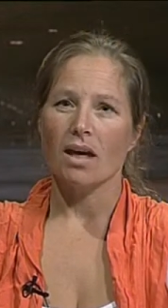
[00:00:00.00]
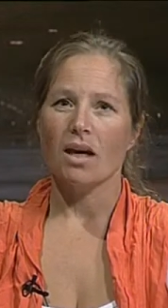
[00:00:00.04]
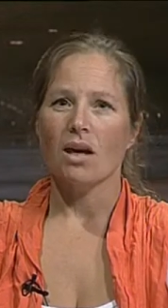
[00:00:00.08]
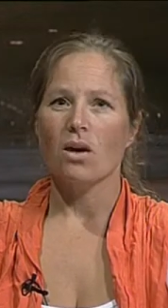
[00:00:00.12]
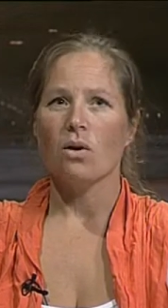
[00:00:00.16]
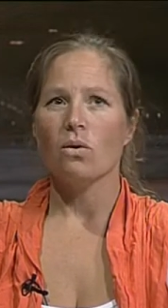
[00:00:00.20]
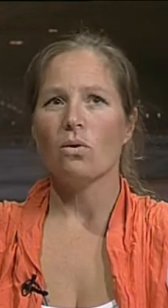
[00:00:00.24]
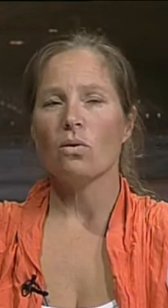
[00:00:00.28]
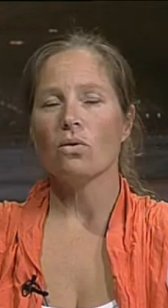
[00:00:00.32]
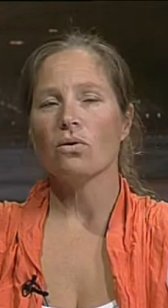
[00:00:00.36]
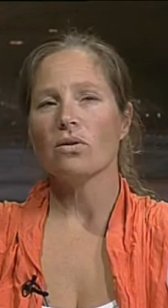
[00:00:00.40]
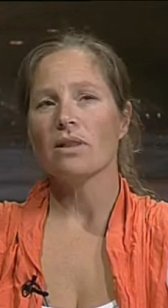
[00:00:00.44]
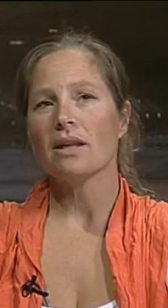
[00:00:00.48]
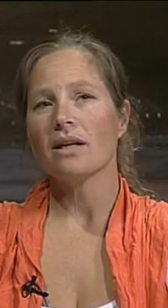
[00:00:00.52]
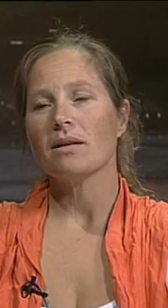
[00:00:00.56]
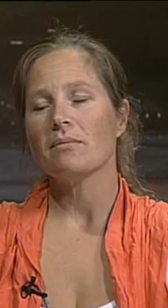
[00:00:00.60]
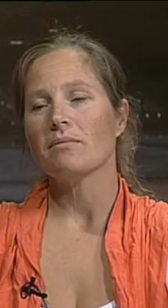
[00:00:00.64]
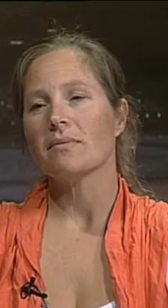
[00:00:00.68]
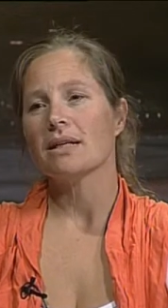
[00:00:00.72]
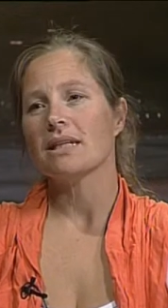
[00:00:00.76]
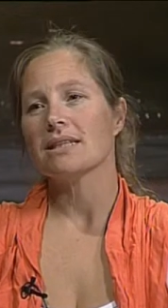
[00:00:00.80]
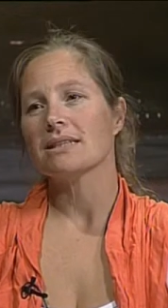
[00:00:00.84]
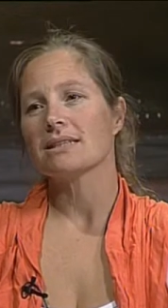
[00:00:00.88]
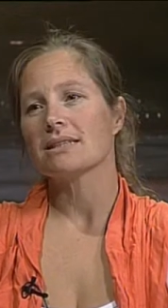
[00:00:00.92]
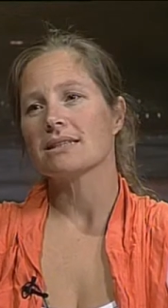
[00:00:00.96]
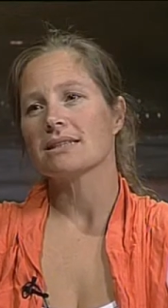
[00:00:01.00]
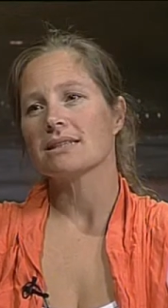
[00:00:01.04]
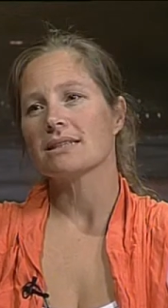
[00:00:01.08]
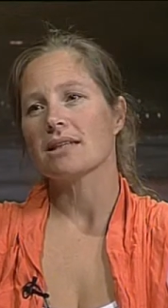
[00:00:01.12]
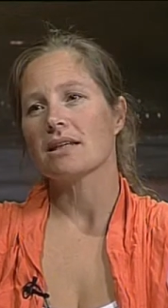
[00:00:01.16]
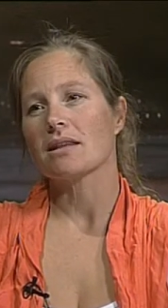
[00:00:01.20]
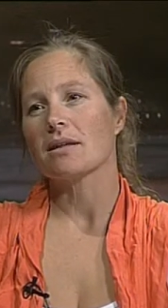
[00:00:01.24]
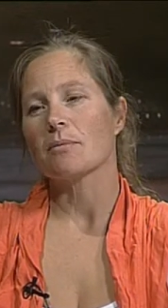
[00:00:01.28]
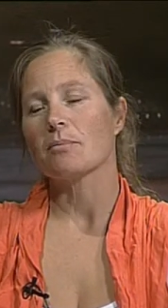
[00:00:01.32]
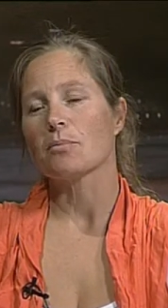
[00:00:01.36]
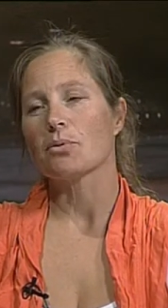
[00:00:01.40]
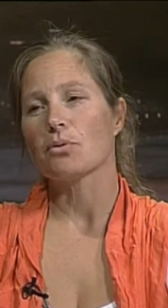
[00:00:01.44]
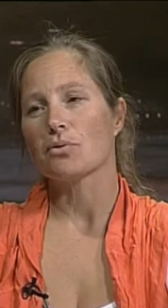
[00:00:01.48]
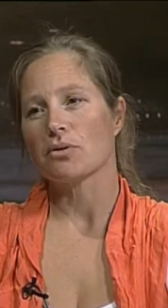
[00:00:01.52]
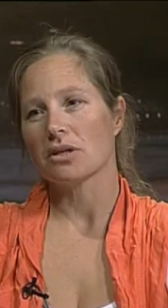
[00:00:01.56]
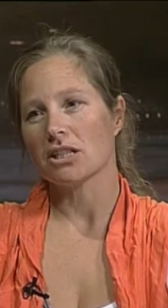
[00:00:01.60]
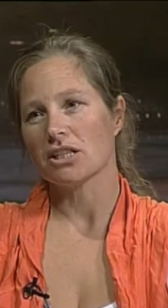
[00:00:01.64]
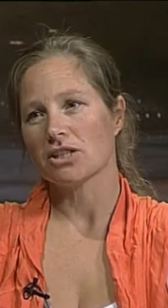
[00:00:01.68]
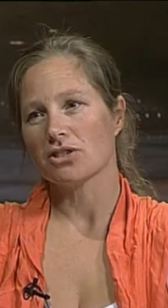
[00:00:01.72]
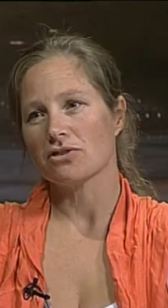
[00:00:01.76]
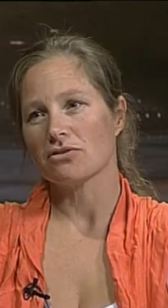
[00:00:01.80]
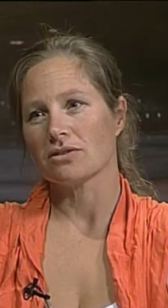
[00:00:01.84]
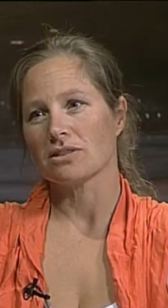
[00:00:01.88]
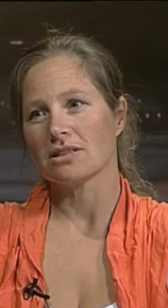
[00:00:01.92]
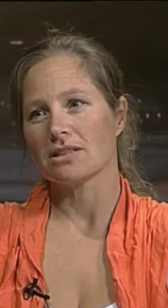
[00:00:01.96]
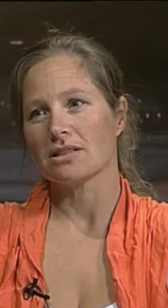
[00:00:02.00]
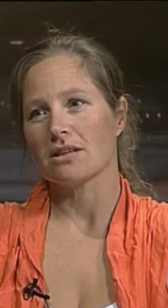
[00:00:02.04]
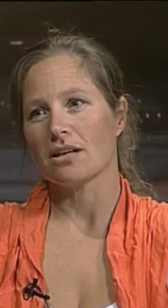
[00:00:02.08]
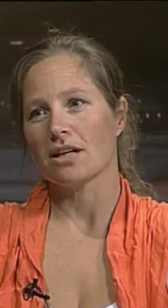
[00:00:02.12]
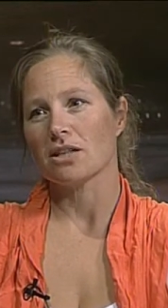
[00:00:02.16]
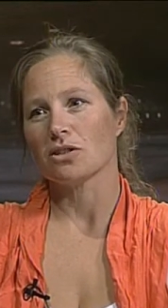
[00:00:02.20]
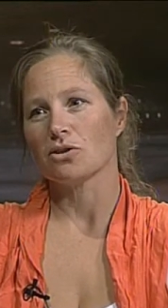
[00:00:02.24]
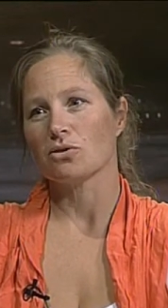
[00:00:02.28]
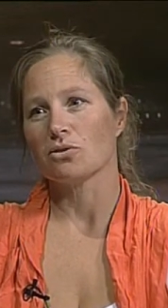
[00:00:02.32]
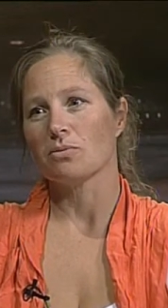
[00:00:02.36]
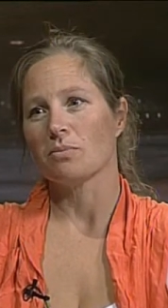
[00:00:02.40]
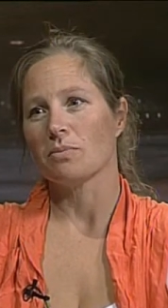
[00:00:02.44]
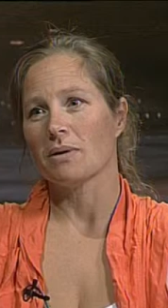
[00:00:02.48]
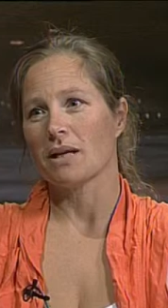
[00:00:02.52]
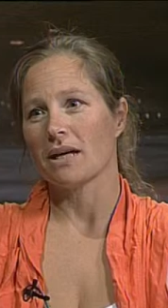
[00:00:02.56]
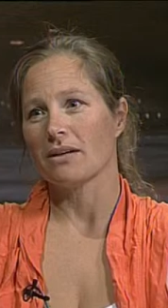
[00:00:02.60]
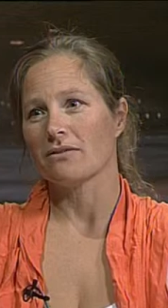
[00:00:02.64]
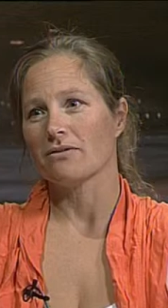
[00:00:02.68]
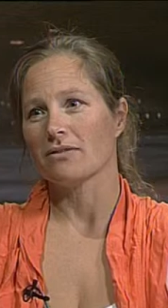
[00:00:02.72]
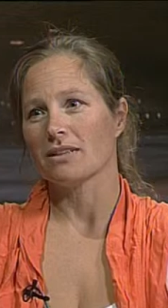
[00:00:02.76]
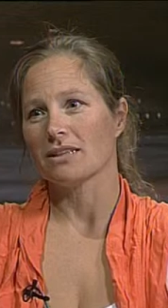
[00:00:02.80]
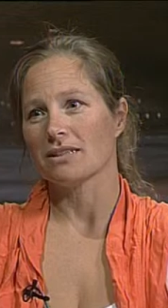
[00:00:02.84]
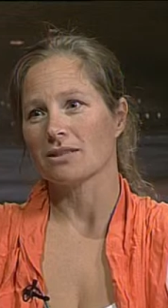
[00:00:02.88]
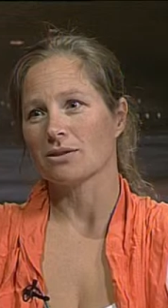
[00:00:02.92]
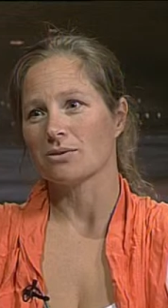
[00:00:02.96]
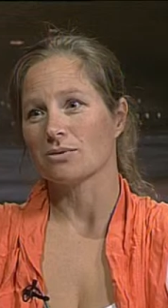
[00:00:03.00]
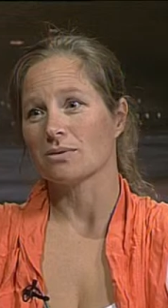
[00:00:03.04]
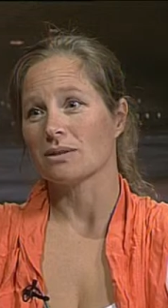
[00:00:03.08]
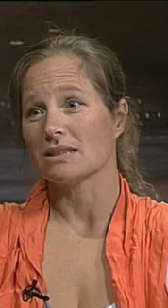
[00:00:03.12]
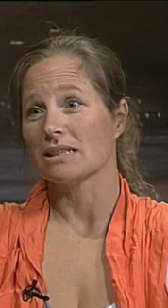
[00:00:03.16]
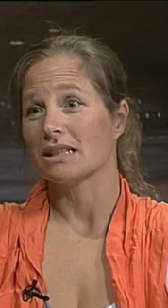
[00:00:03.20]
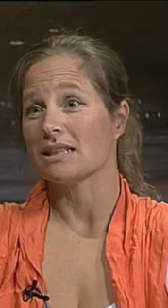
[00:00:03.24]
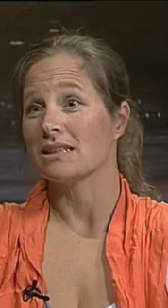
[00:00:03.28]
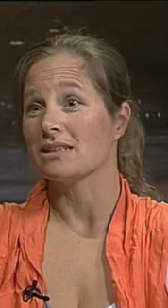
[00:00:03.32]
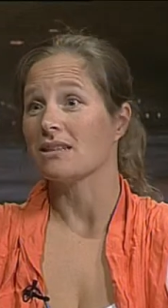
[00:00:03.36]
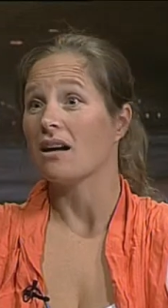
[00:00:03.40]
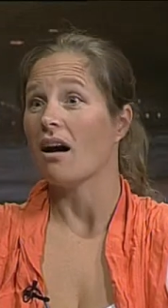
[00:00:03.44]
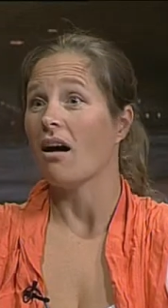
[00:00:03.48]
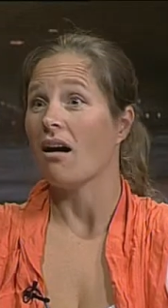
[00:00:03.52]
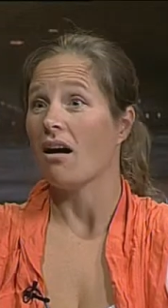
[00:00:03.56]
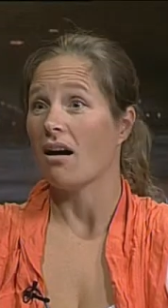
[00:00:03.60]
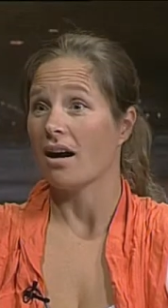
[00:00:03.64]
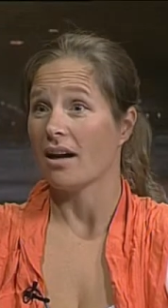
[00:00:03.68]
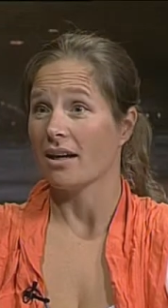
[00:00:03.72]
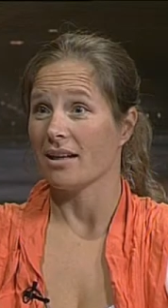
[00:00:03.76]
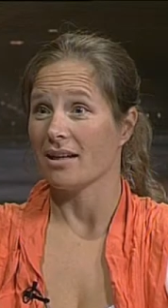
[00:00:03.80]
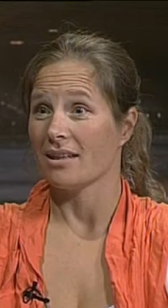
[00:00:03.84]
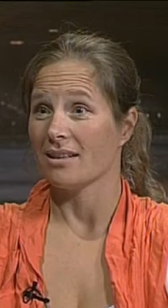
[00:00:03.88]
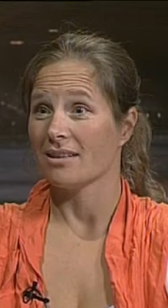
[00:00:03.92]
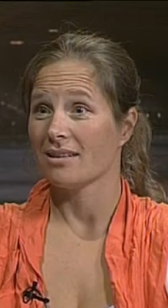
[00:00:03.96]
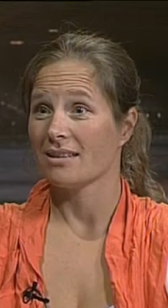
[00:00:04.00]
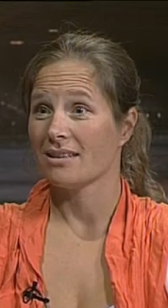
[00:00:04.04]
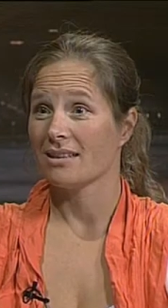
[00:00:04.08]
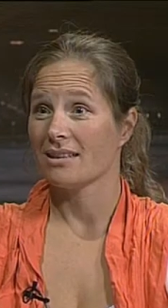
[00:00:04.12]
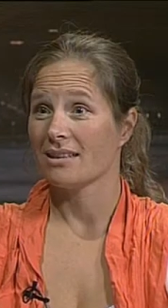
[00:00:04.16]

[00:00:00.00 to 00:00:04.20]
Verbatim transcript: Well, all that it means is that the pressure inside your blood vessels is higher